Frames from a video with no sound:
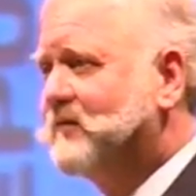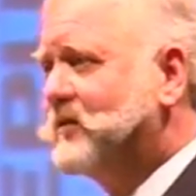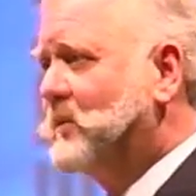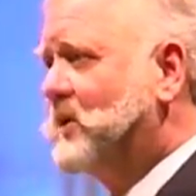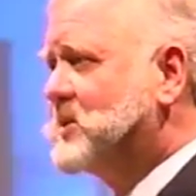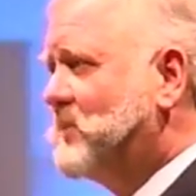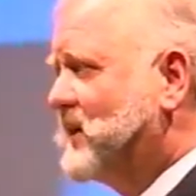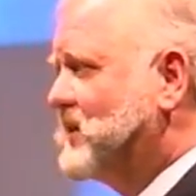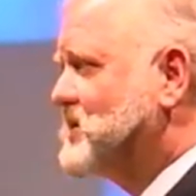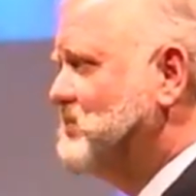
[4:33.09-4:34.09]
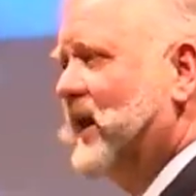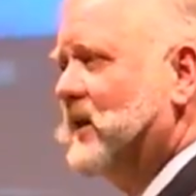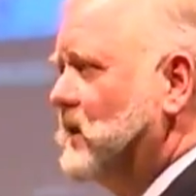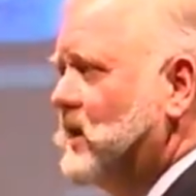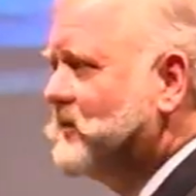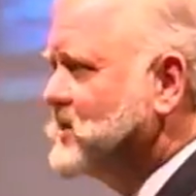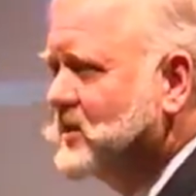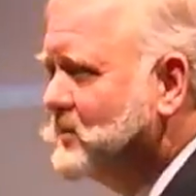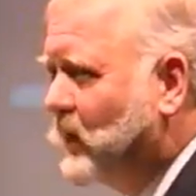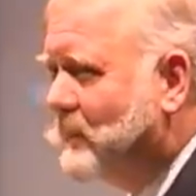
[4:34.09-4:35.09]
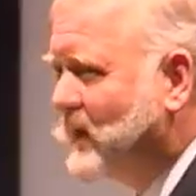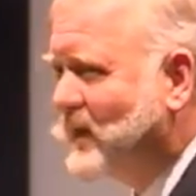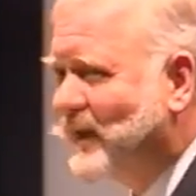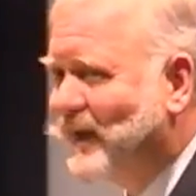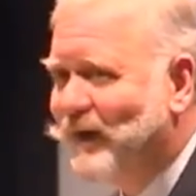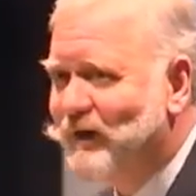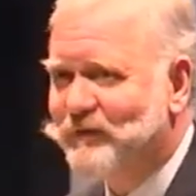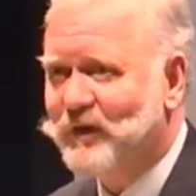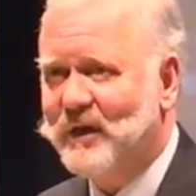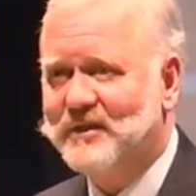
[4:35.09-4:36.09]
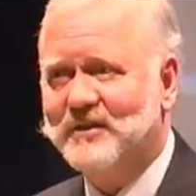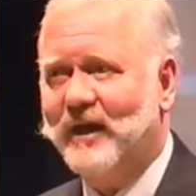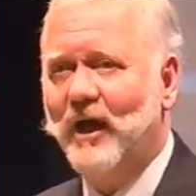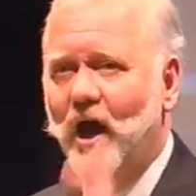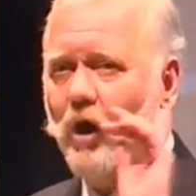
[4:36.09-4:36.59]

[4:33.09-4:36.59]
a few words about this magnificent property that I offer you here today,